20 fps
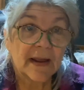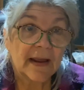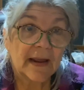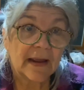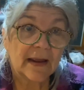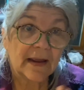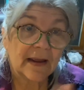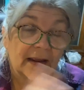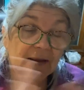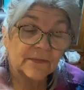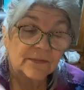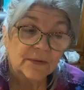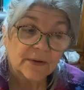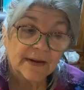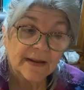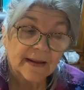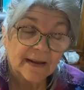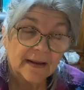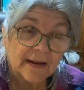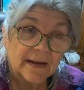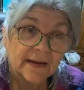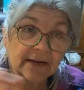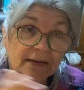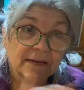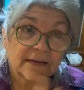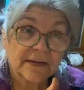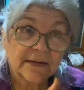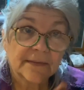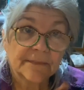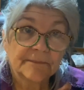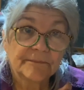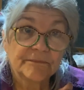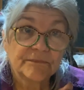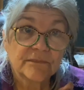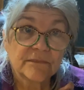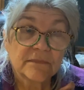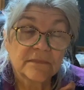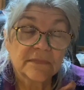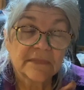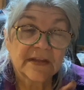If we get
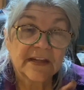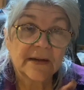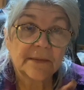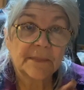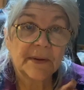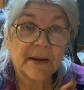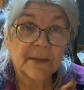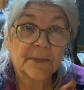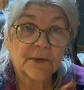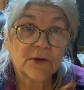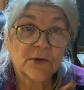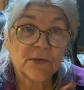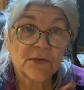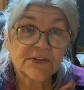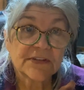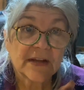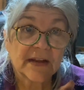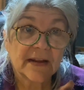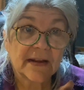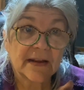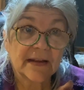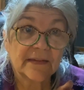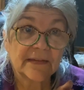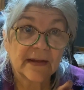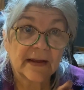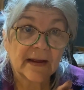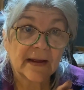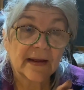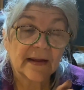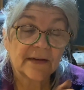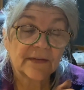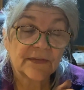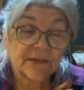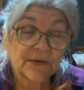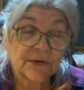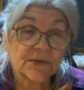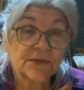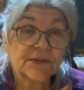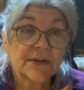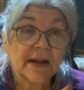10 people saying that
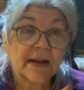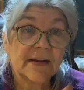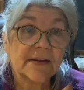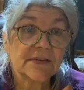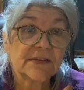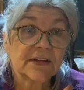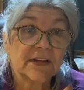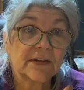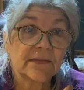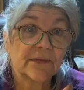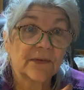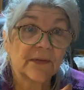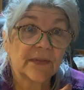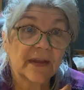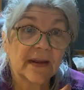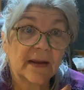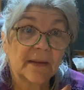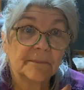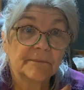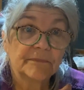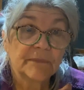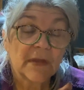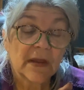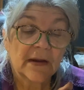Thursday is good for them